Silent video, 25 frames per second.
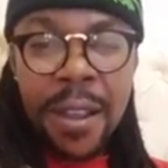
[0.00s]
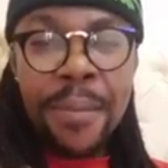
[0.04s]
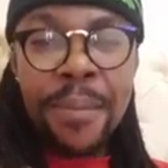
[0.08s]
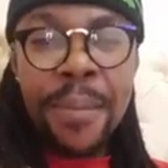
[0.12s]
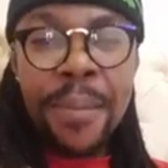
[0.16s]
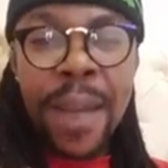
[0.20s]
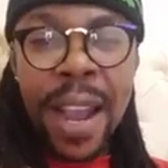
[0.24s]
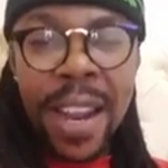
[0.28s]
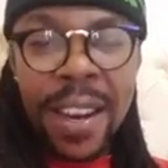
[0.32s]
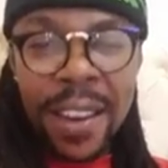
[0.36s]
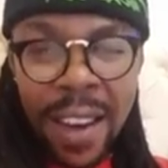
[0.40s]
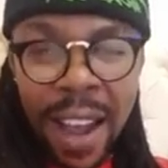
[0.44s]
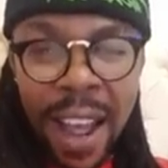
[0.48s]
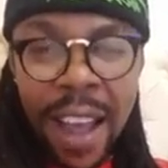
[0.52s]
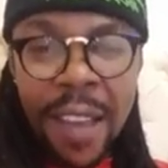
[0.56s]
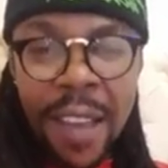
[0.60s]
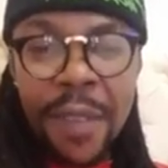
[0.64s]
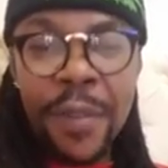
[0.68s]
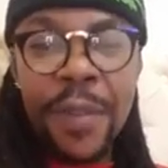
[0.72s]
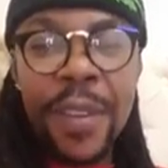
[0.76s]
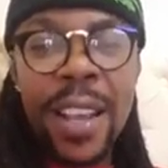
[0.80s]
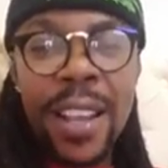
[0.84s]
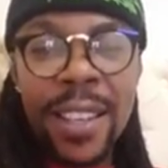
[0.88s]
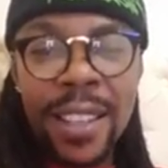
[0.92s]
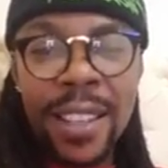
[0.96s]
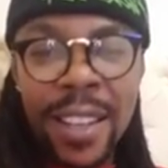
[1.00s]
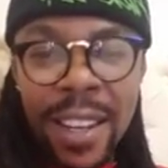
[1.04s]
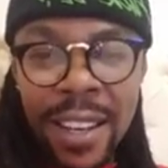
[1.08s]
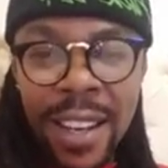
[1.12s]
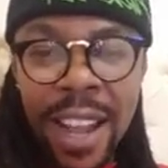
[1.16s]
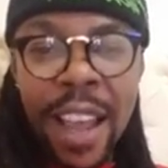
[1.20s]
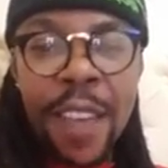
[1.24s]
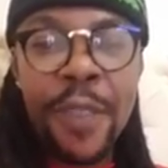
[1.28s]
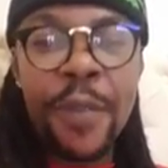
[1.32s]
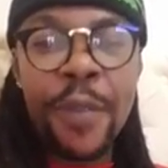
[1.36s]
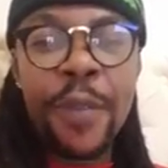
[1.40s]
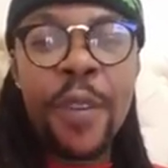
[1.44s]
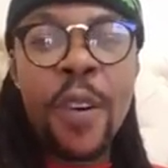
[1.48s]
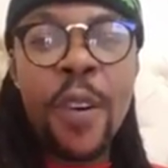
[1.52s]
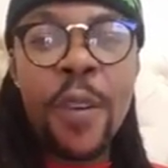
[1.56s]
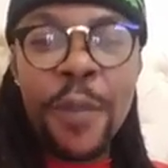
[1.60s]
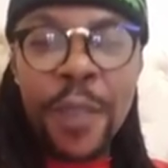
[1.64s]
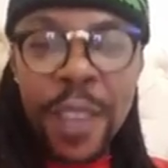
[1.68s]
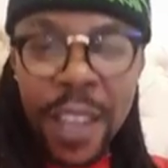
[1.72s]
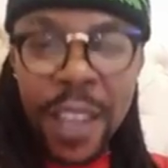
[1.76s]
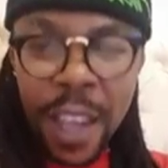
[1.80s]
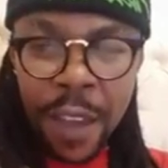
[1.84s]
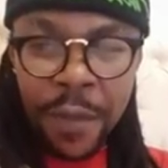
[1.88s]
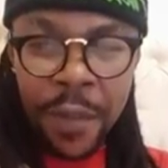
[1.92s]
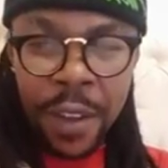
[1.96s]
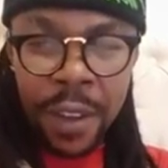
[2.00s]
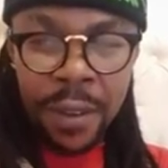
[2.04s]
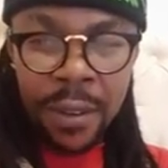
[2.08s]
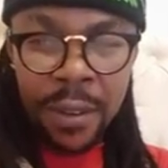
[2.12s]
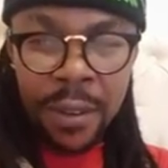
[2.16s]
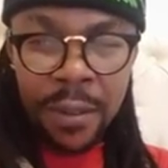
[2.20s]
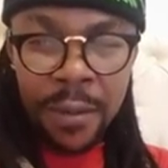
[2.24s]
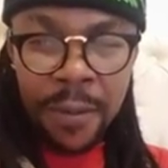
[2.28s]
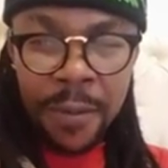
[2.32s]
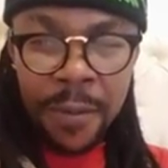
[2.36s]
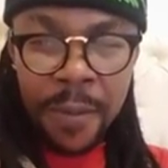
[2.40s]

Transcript: My life is a life of giving.